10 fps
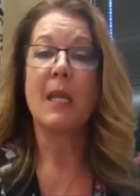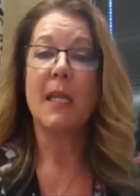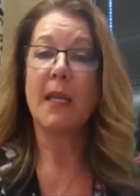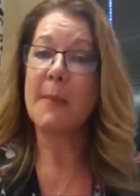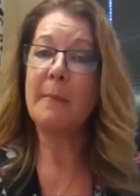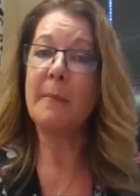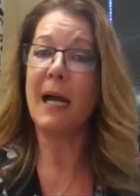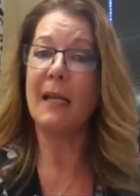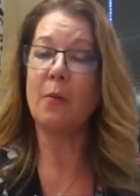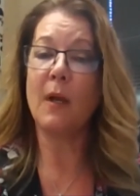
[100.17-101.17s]
Now keep in
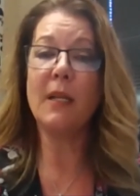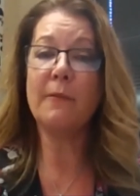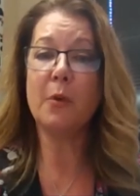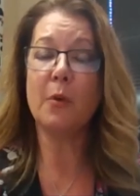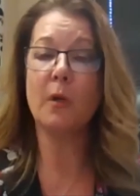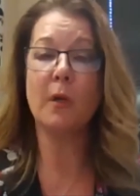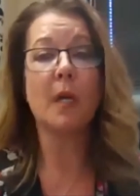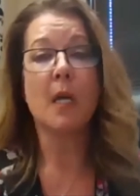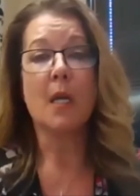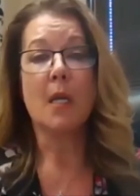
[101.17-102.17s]
mind, what if your
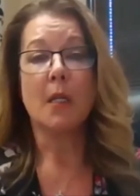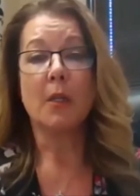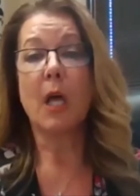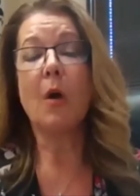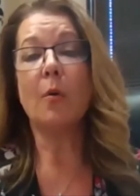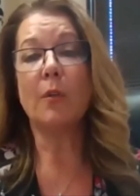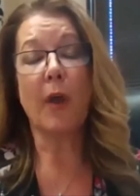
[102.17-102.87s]
loan,